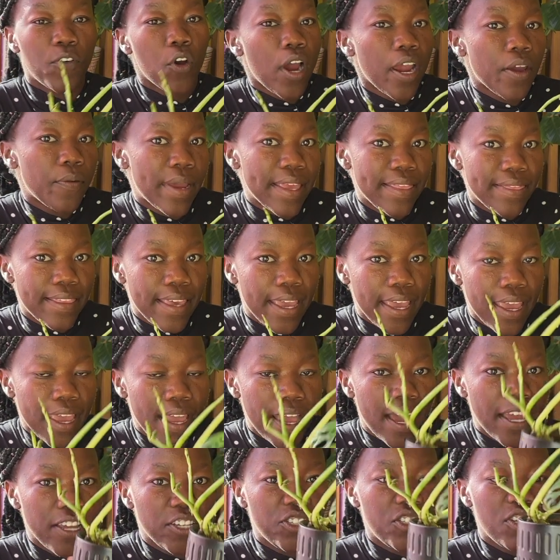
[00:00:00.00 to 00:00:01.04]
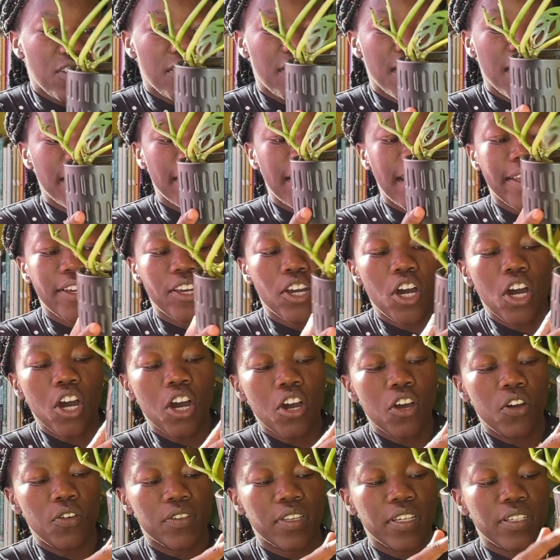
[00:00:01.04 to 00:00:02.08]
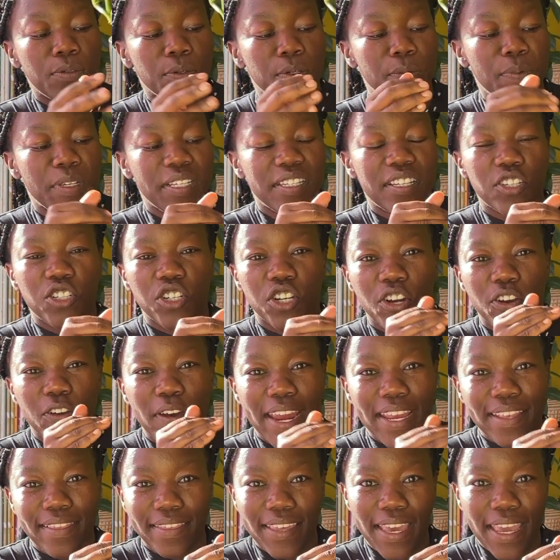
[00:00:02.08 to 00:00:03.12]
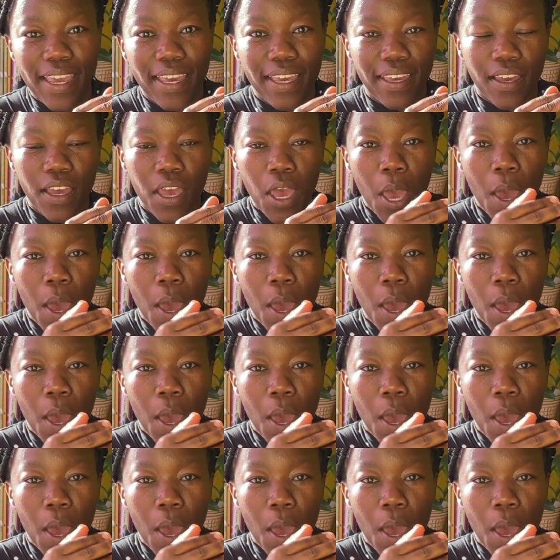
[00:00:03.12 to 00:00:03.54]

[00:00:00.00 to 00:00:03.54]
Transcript: I went there, I used to think like, oh, this would be such a great thing.